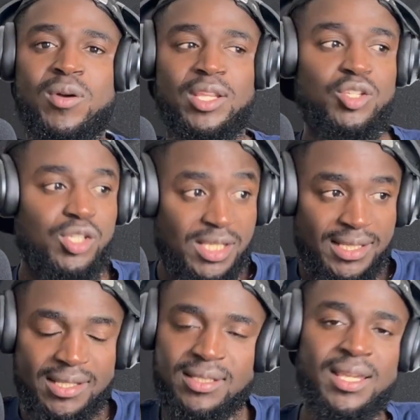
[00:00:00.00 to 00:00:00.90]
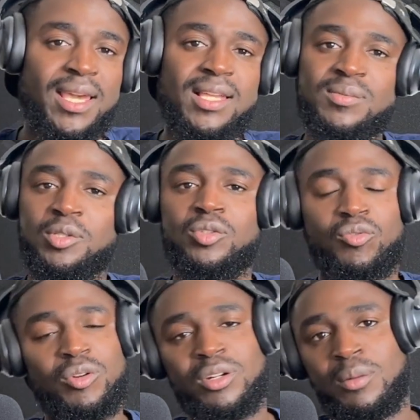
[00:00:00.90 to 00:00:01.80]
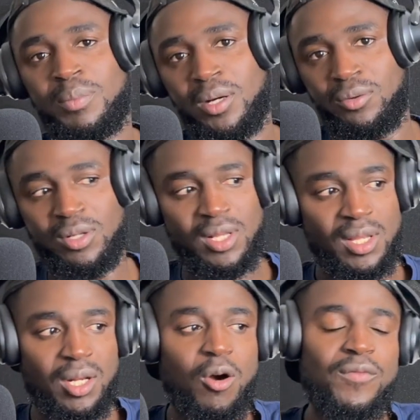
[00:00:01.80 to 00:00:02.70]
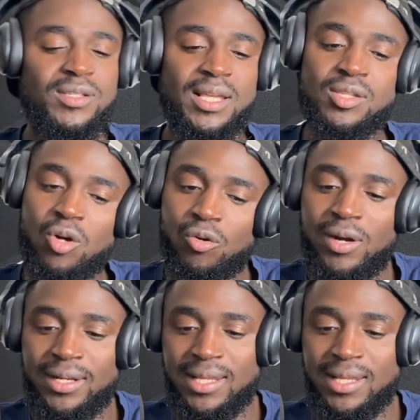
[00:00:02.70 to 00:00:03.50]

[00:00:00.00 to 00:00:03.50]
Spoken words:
and you see these kids and just running about. Like, obviously, it's all right.